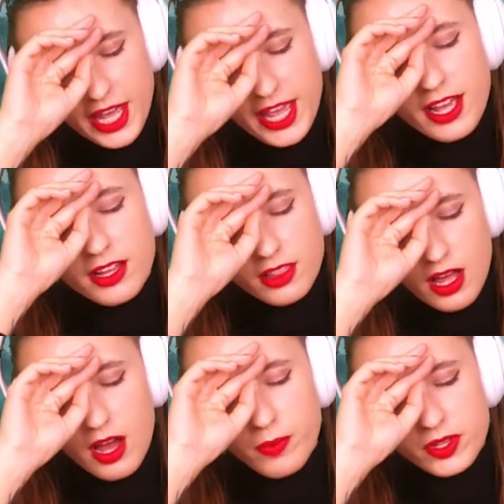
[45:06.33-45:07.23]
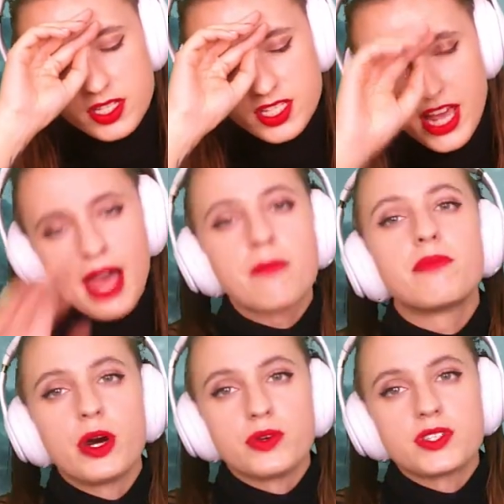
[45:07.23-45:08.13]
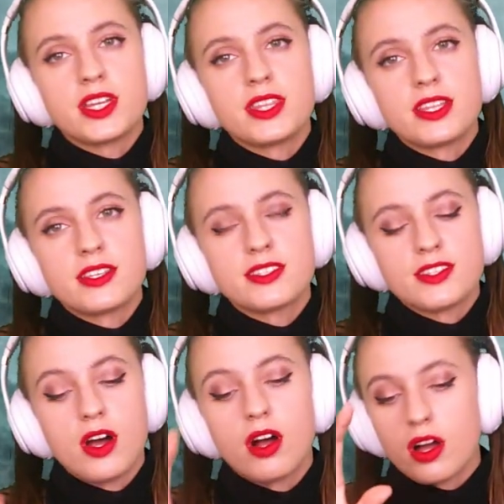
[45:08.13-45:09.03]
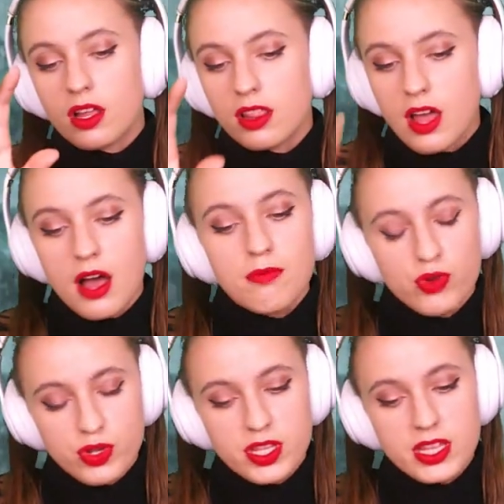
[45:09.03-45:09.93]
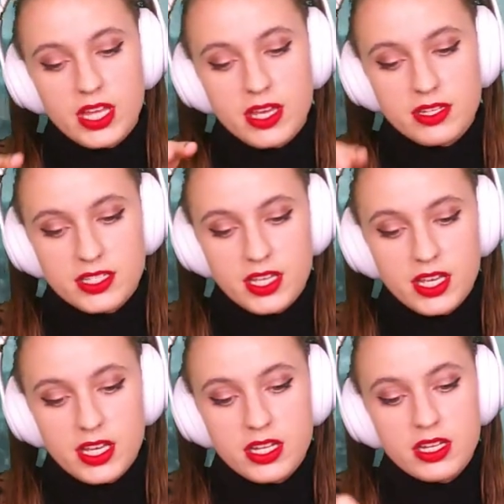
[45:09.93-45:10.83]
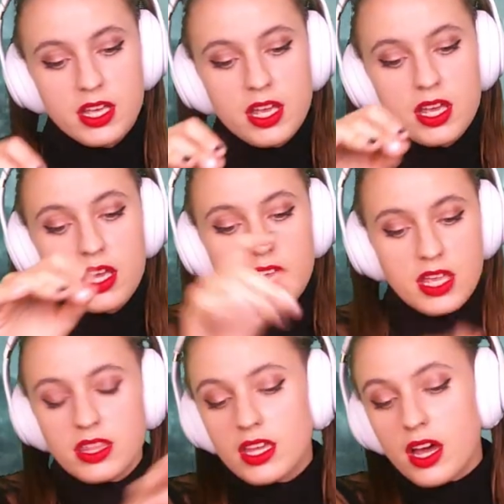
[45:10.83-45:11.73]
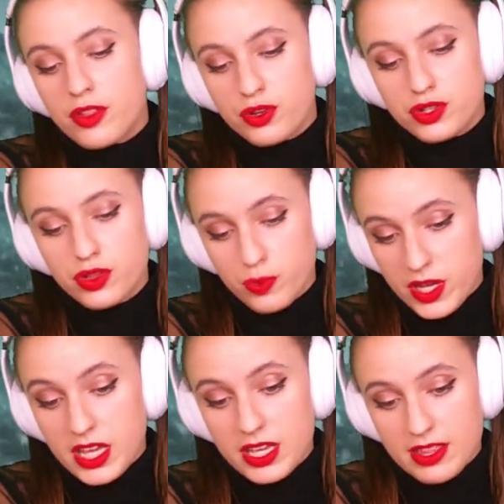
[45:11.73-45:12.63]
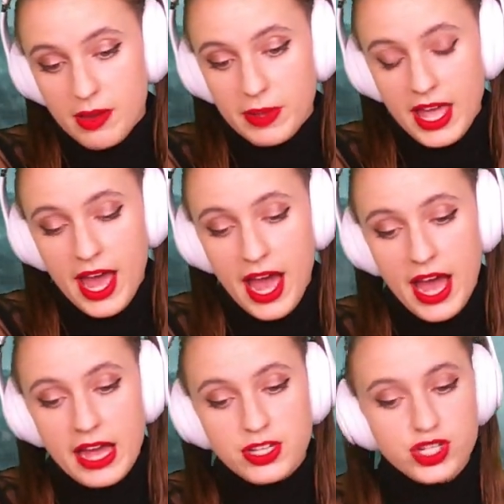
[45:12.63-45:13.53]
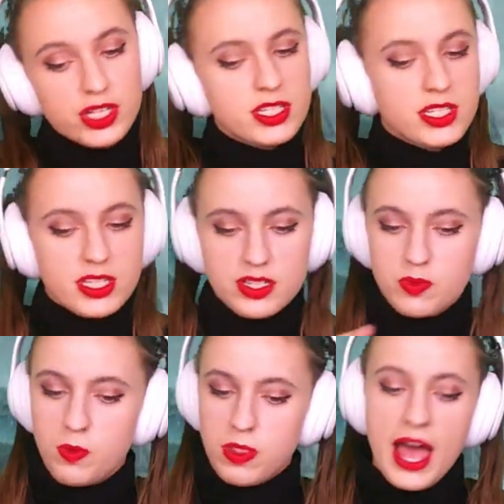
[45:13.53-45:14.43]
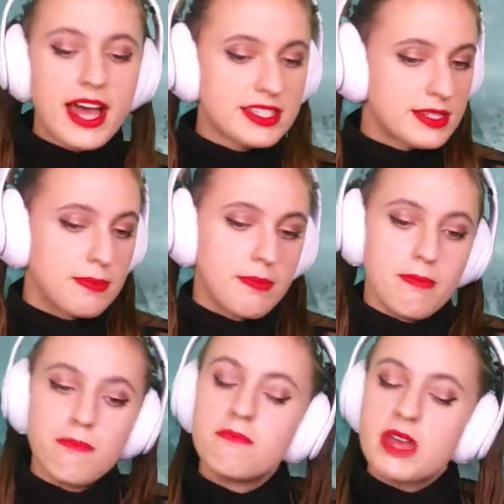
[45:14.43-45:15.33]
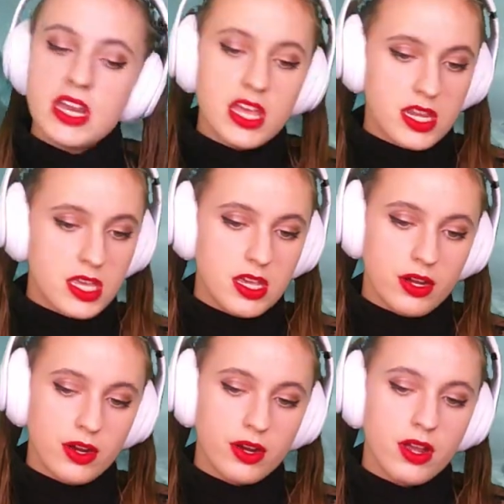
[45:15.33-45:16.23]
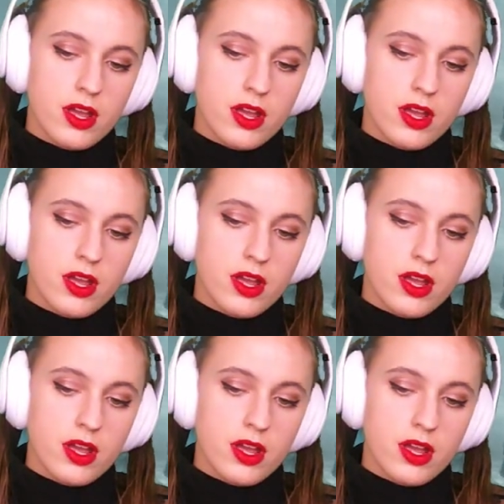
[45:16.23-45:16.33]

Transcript: A lot with tempos in this song, a lot more than they did in the other three that we had. Just in this last minute here,